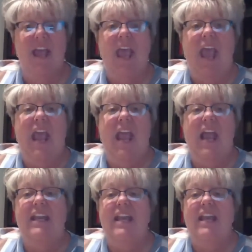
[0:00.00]

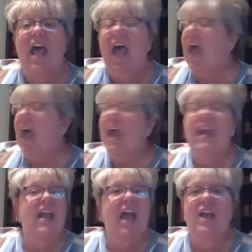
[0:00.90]
And
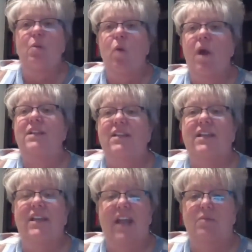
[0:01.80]
I want to
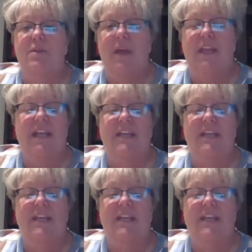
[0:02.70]
connect with my kids.